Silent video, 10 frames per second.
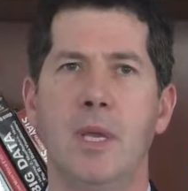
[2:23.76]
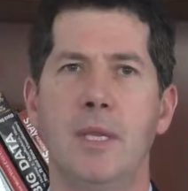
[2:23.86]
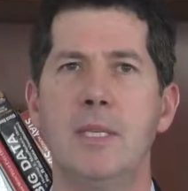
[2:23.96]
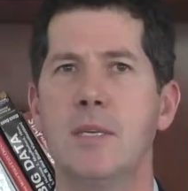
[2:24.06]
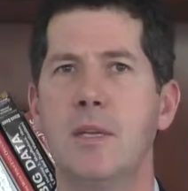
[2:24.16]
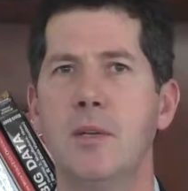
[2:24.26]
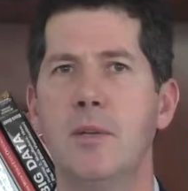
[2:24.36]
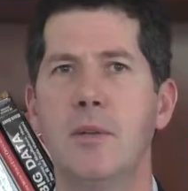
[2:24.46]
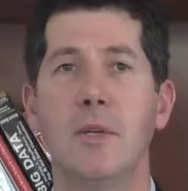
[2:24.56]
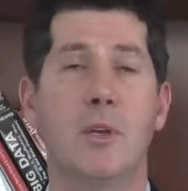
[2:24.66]
These
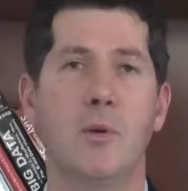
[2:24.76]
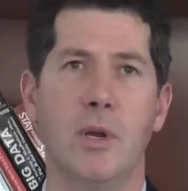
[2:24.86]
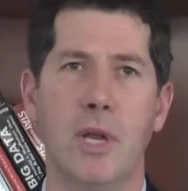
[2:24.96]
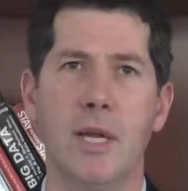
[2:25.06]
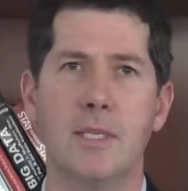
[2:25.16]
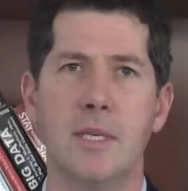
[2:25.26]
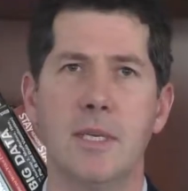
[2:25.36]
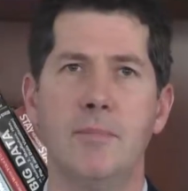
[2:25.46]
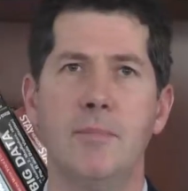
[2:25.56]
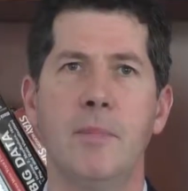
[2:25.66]
include career
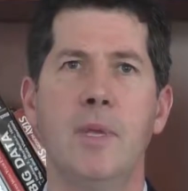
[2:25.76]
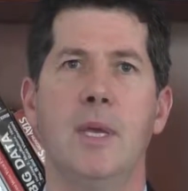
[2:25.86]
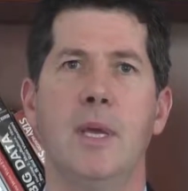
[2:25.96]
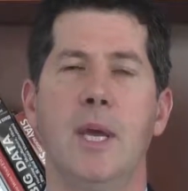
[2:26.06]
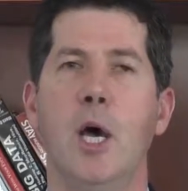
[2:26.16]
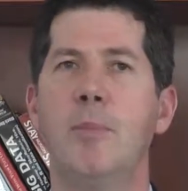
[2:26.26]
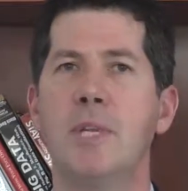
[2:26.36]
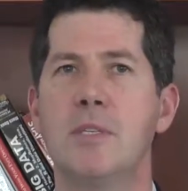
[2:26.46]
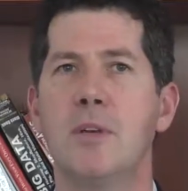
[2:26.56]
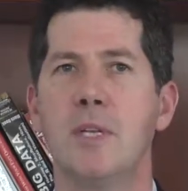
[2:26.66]
counseling, helping
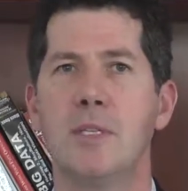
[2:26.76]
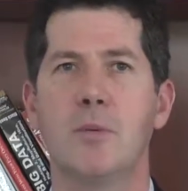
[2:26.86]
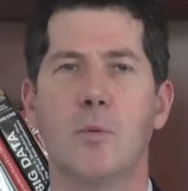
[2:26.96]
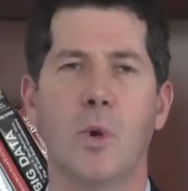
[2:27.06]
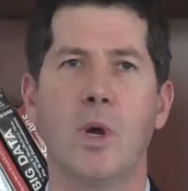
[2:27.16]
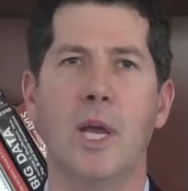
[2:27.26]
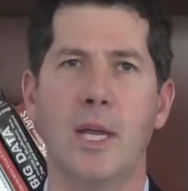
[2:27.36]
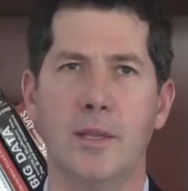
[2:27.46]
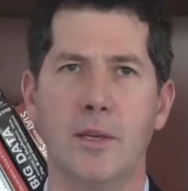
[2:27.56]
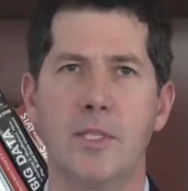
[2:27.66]
students work
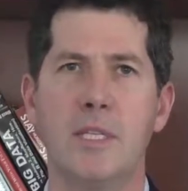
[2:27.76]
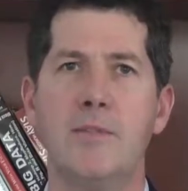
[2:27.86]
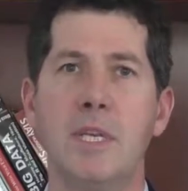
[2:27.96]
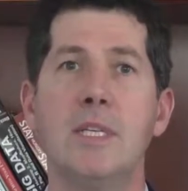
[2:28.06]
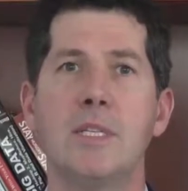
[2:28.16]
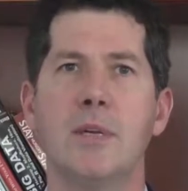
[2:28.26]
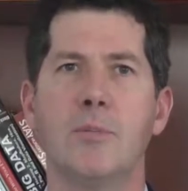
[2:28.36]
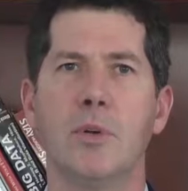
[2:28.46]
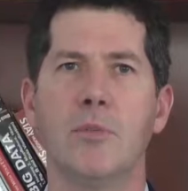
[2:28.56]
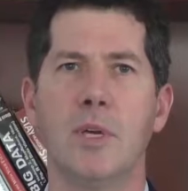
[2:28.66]
on their CVs and
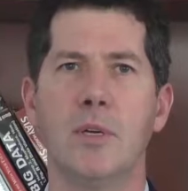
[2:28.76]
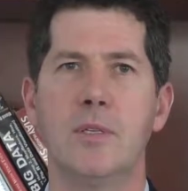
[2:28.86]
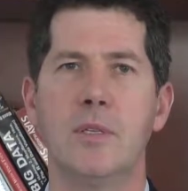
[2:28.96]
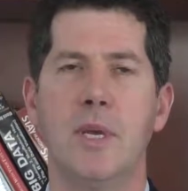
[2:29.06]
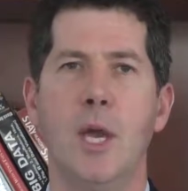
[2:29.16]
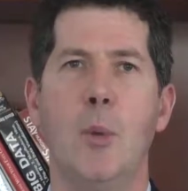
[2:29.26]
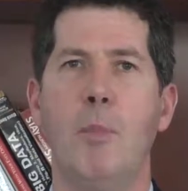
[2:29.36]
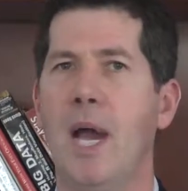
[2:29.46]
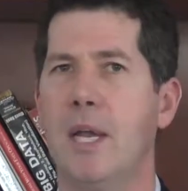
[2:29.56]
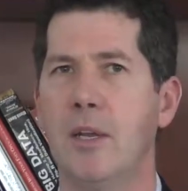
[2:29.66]
improve those,
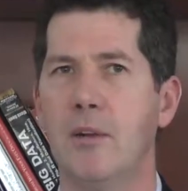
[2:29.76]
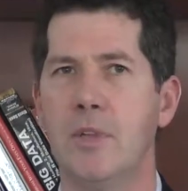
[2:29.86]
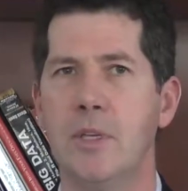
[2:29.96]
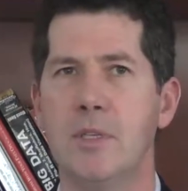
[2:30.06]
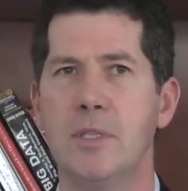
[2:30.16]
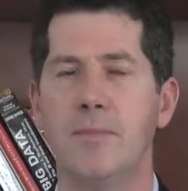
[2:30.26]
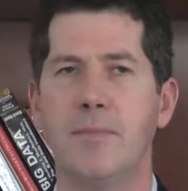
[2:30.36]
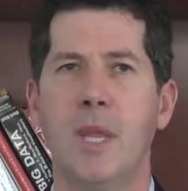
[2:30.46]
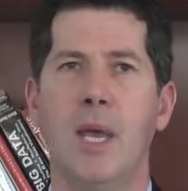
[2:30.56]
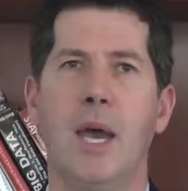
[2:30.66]
mock interviews,
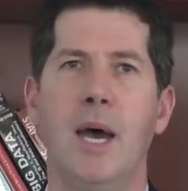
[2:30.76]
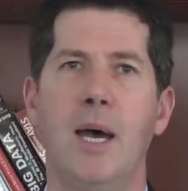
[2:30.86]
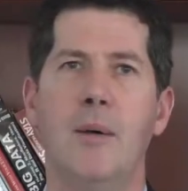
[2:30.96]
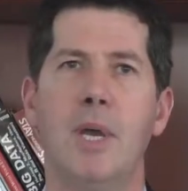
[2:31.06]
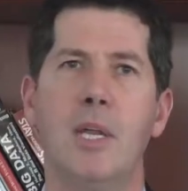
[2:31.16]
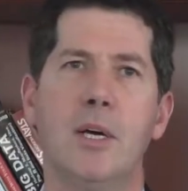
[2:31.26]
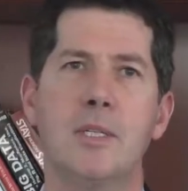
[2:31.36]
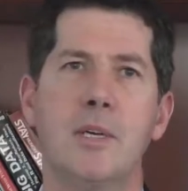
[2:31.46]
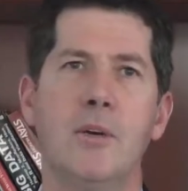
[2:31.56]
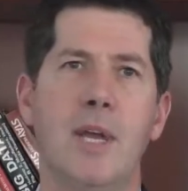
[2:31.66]
and
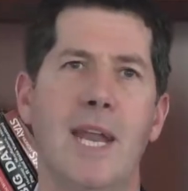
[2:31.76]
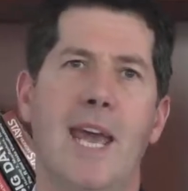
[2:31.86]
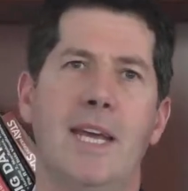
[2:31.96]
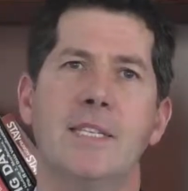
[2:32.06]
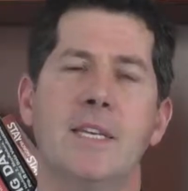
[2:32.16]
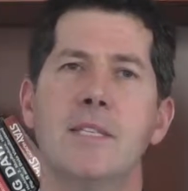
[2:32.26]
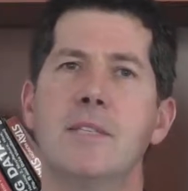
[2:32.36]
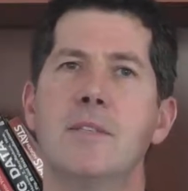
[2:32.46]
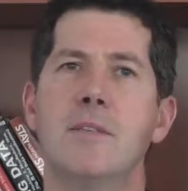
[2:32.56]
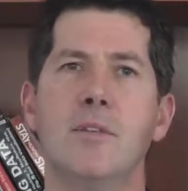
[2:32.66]
also an
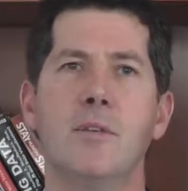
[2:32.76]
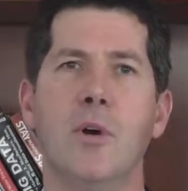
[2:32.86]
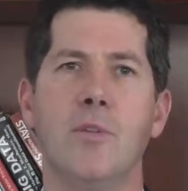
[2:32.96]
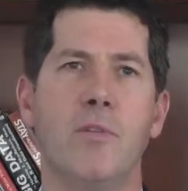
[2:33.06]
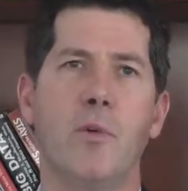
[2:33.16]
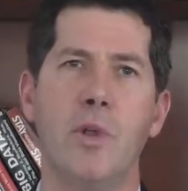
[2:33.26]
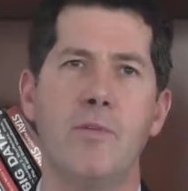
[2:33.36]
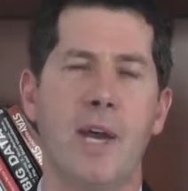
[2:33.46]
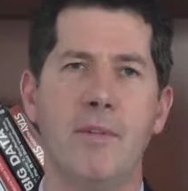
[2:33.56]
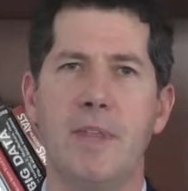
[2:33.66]
access to over
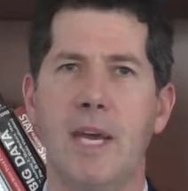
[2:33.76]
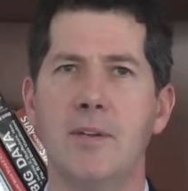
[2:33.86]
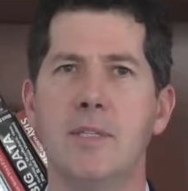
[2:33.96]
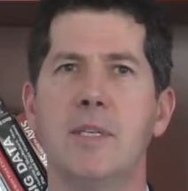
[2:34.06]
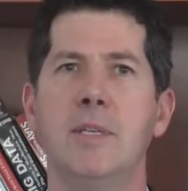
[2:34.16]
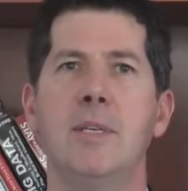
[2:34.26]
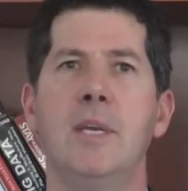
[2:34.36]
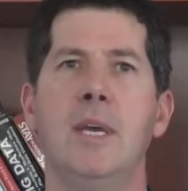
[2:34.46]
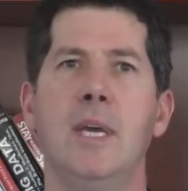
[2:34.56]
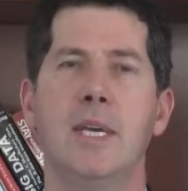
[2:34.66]
45,000
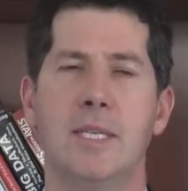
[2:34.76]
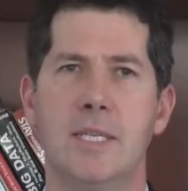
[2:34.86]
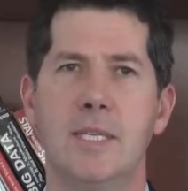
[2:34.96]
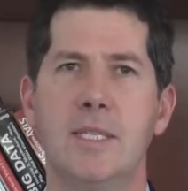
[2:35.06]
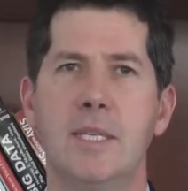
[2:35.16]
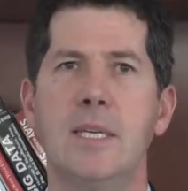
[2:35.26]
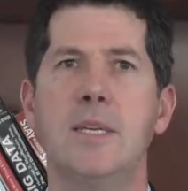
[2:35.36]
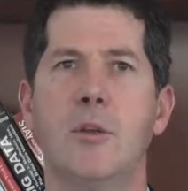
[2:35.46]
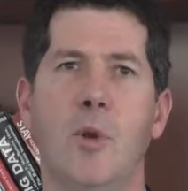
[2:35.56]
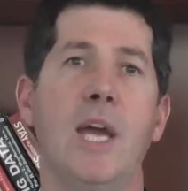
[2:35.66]

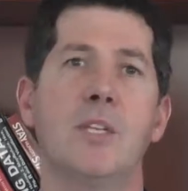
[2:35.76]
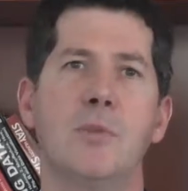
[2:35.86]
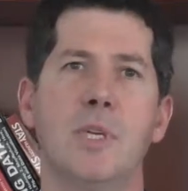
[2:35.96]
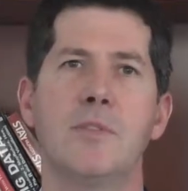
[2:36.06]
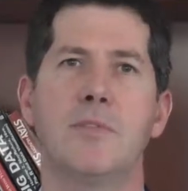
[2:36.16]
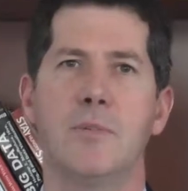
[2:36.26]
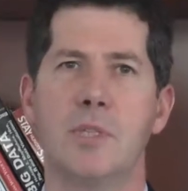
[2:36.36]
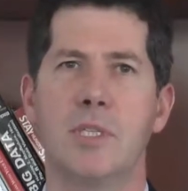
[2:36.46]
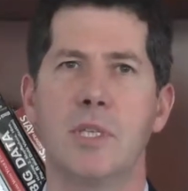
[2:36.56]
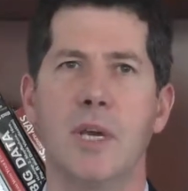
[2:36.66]
existing graduates from
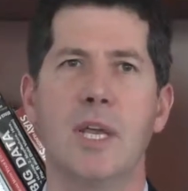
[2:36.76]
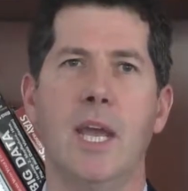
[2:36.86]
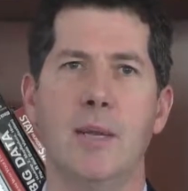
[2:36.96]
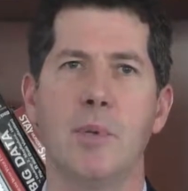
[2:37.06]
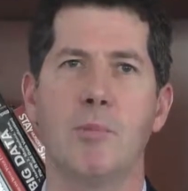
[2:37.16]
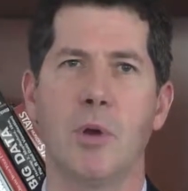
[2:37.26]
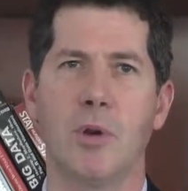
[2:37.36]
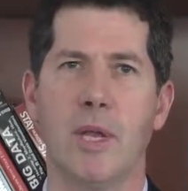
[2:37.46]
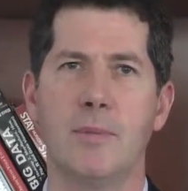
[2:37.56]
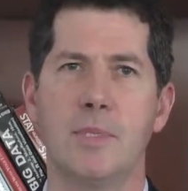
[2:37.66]
Jigsaw Academy
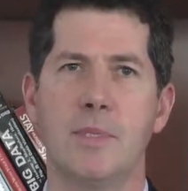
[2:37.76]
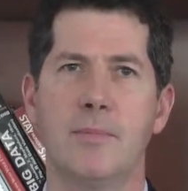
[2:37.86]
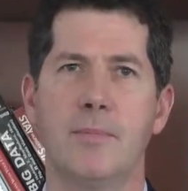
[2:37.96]
programs.